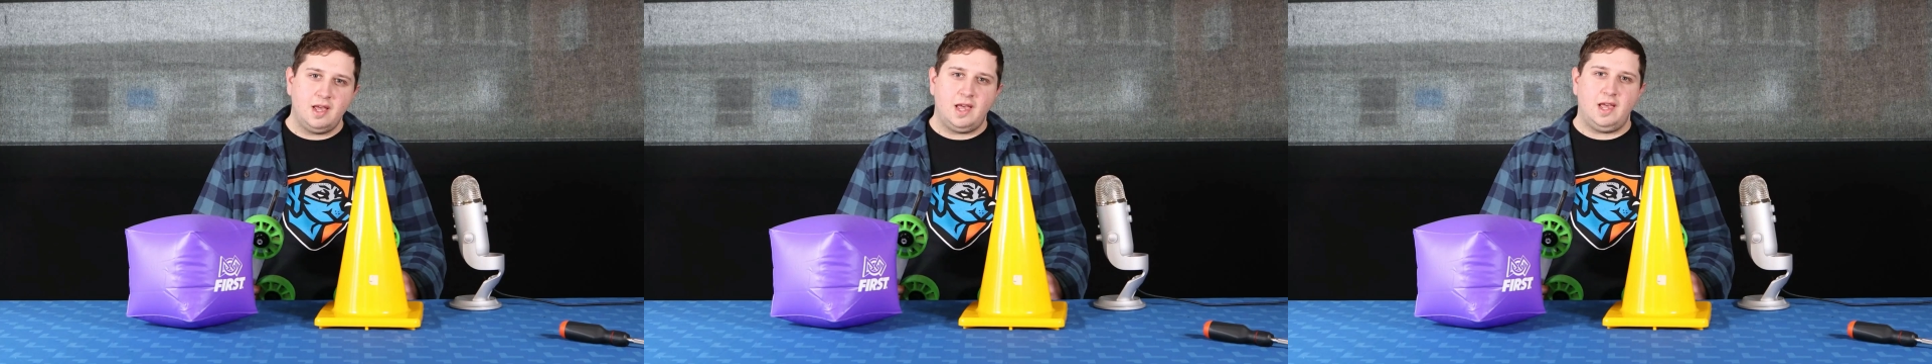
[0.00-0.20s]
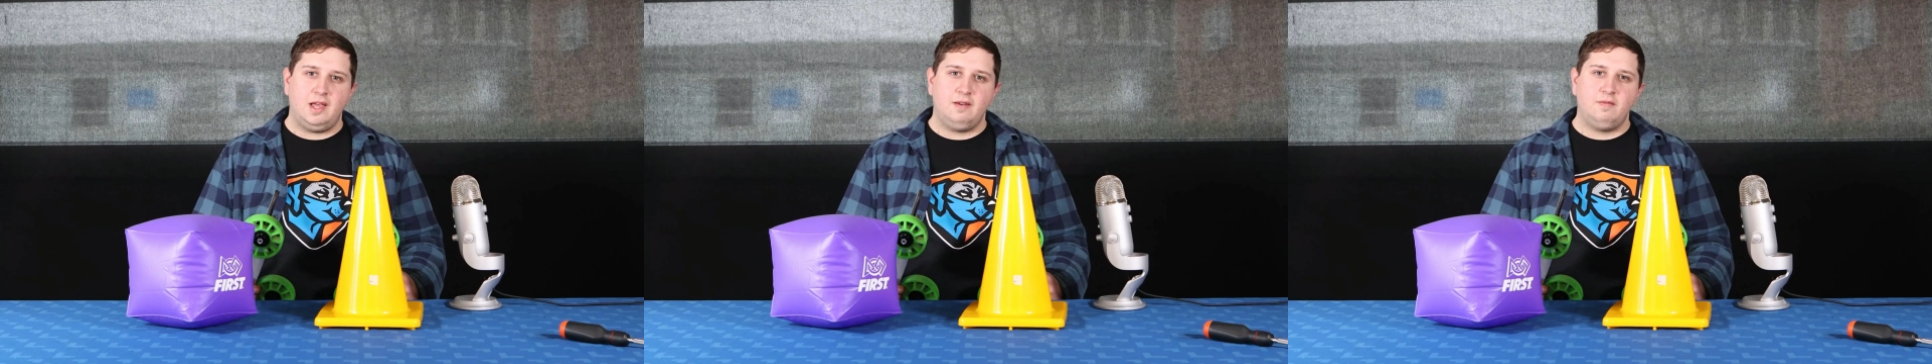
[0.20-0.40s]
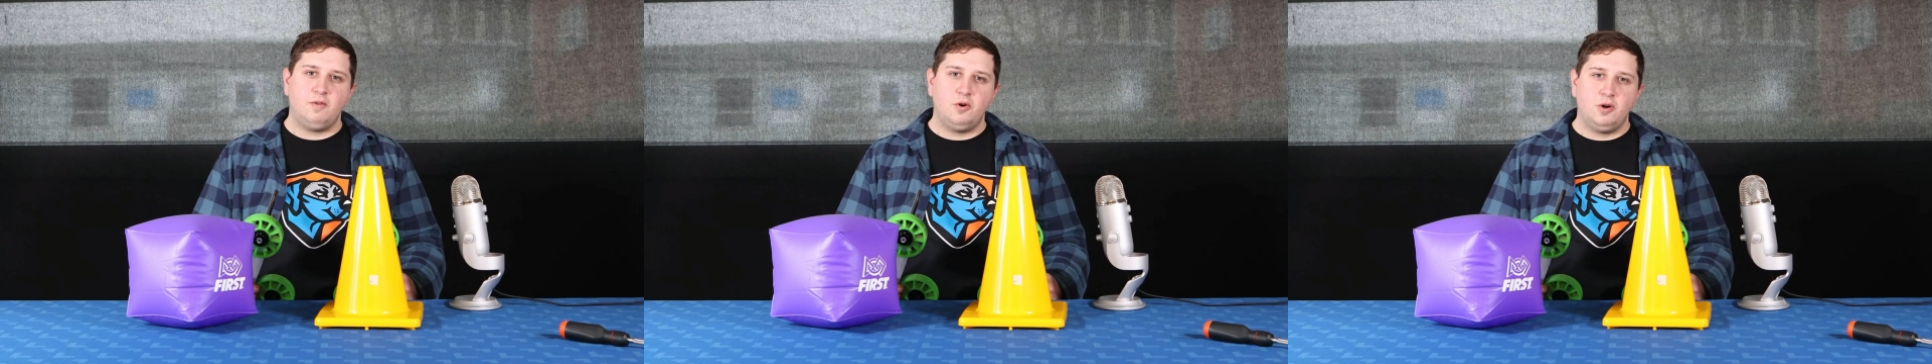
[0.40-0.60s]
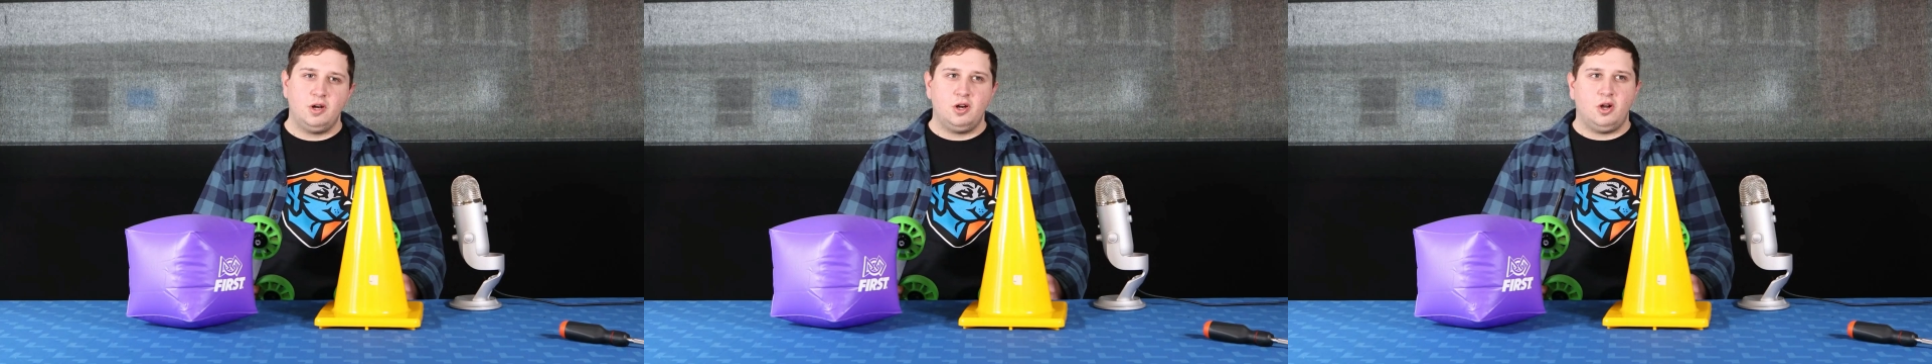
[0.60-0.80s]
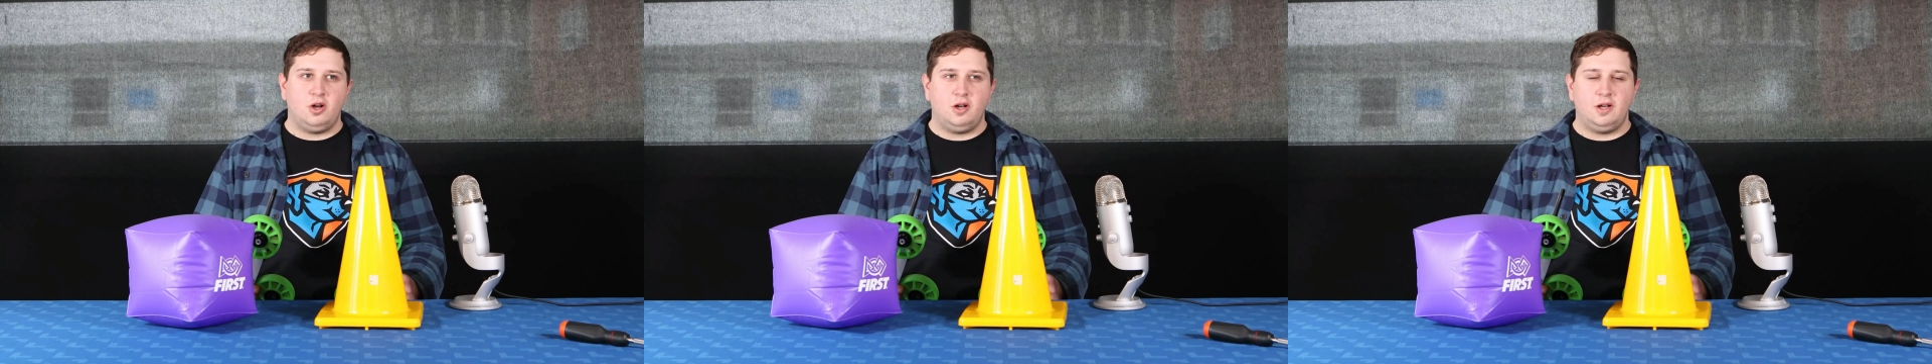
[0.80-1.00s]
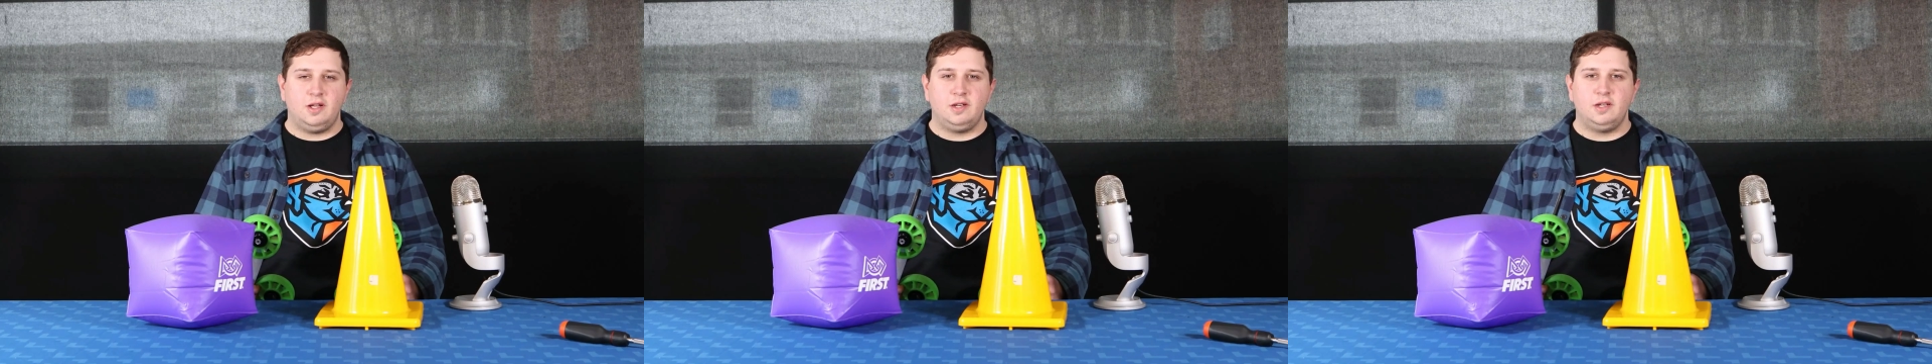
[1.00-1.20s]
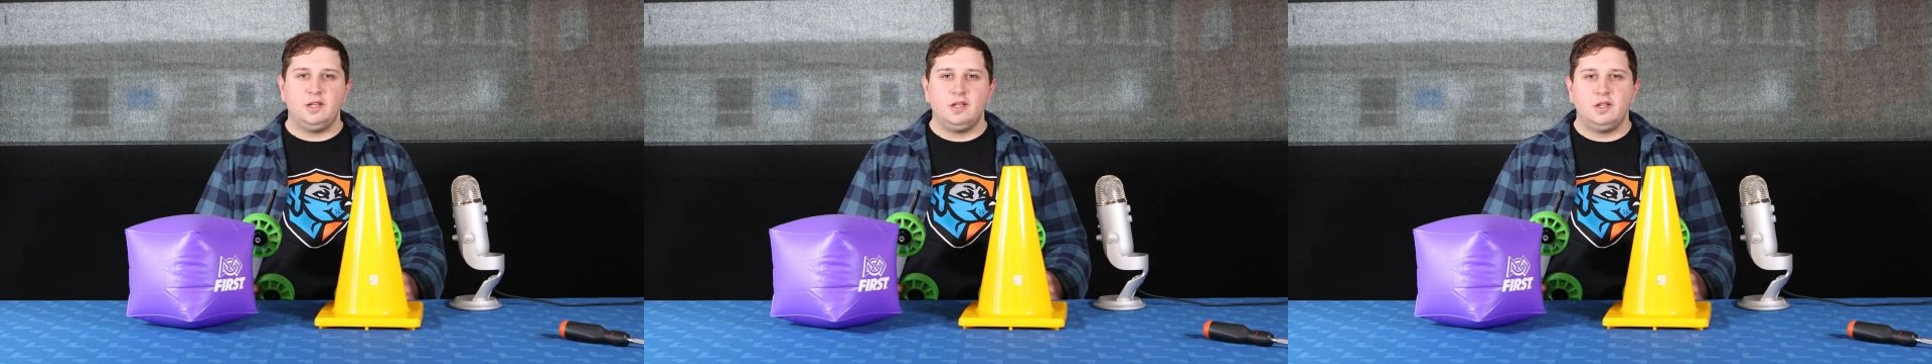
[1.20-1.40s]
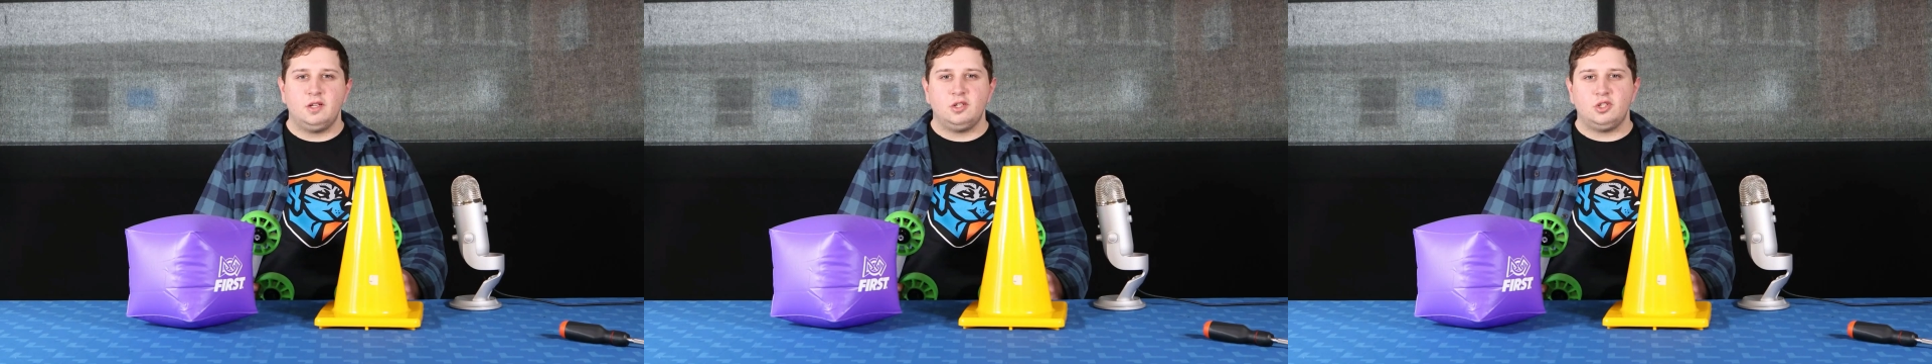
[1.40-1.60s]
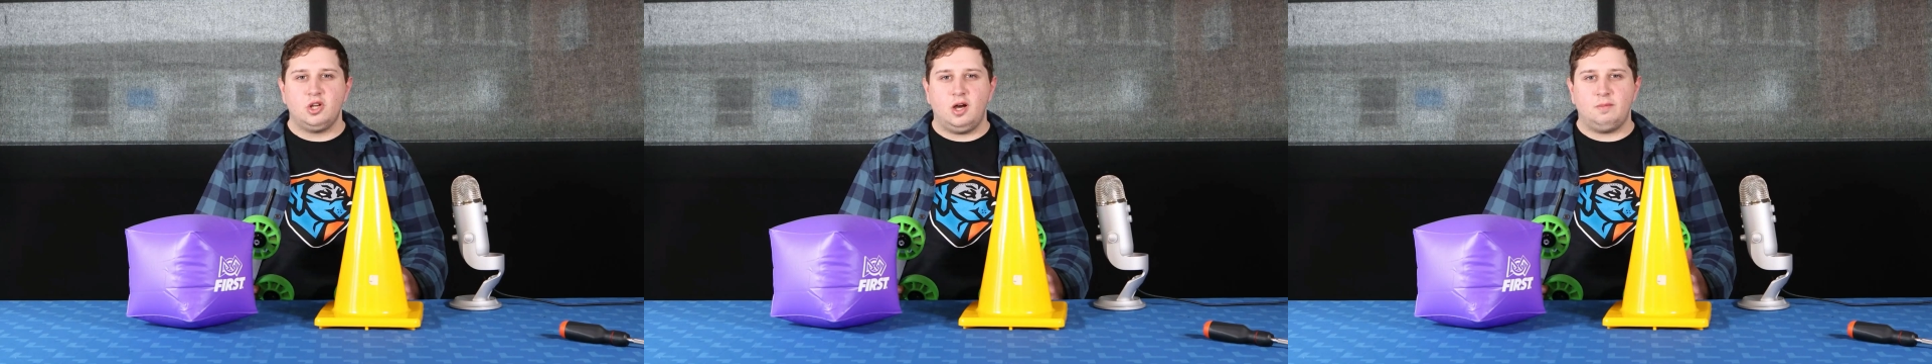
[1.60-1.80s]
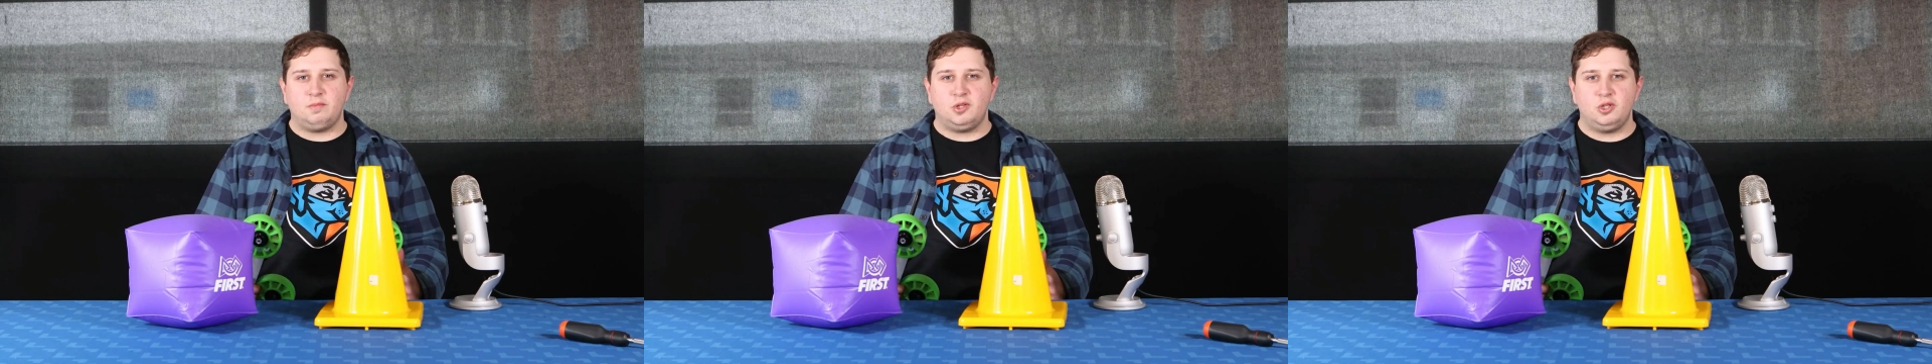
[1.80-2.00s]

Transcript: and voted on top